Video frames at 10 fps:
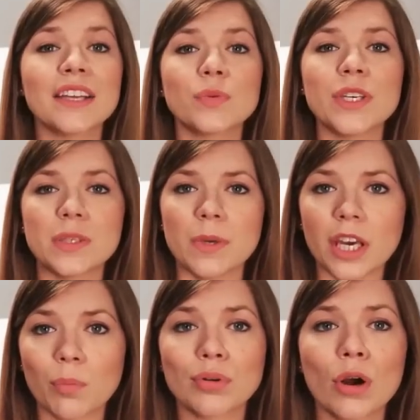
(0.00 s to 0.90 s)
As we
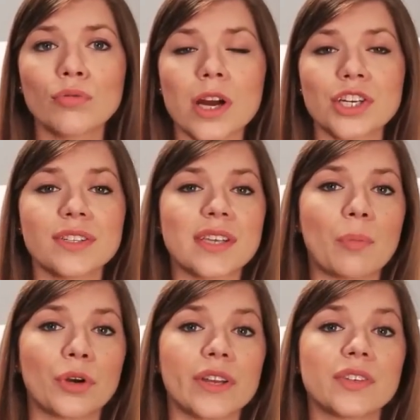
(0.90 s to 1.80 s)
speak, pro-Russian
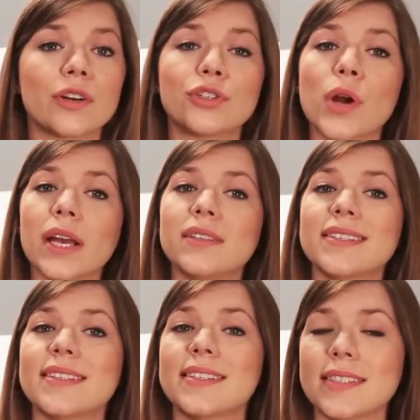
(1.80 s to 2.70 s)
separatists are trying
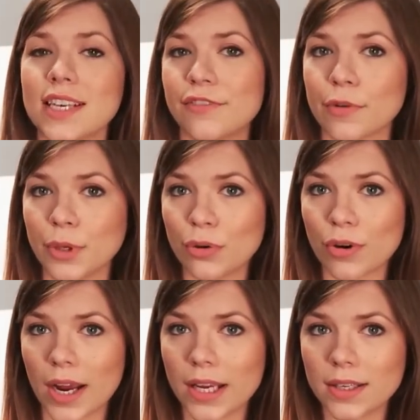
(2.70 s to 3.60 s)
to secede from
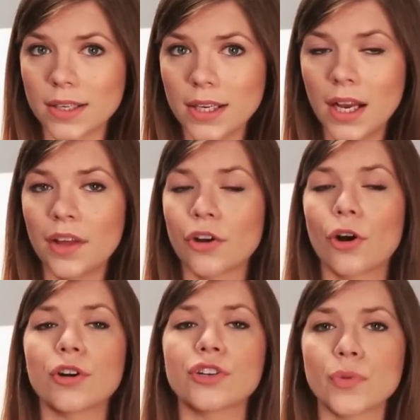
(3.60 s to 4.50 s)
Ukraine. The
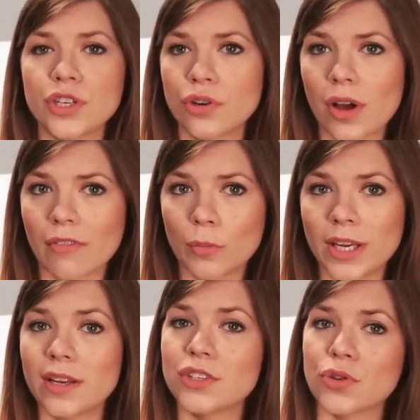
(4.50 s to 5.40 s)
Kurdish regional
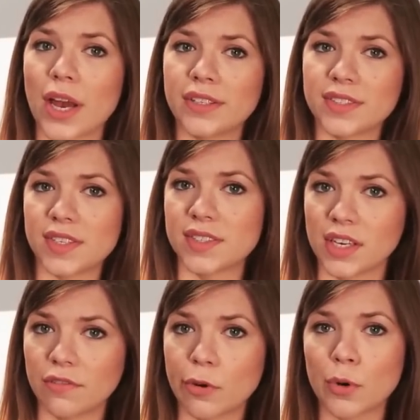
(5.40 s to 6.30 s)
government is trying to
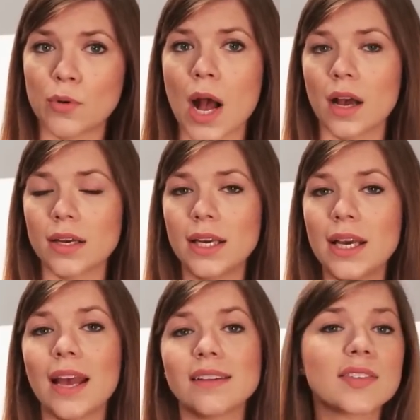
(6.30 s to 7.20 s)
secede from Iraq,
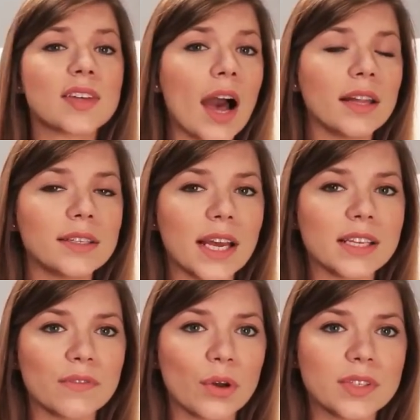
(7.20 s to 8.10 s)
and Scotland
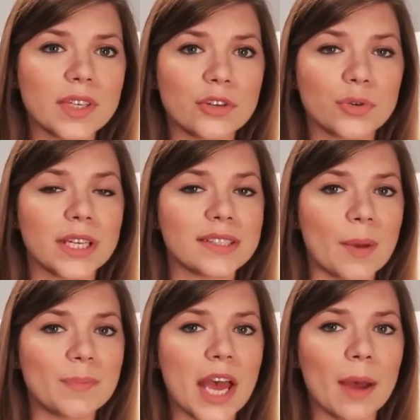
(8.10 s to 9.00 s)
has a vote scheduled in
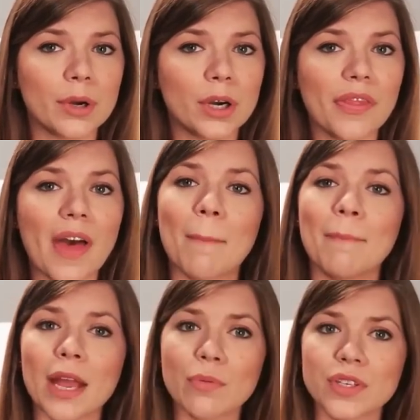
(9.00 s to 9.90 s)
September that
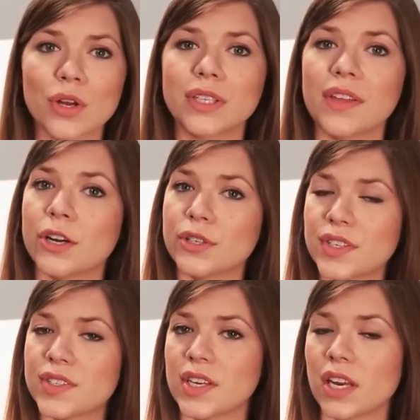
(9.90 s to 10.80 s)
may result in their
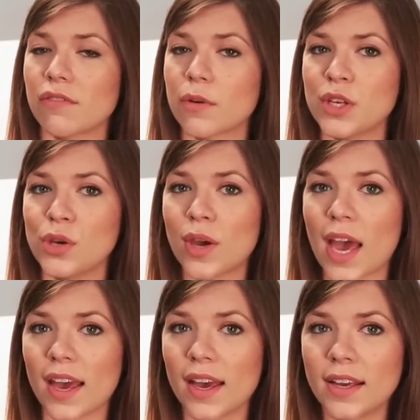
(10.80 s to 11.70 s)
seceding from the
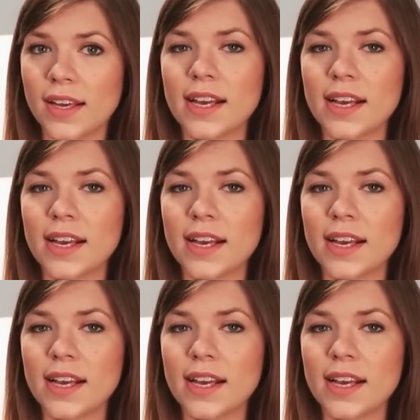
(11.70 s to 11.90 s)
UK.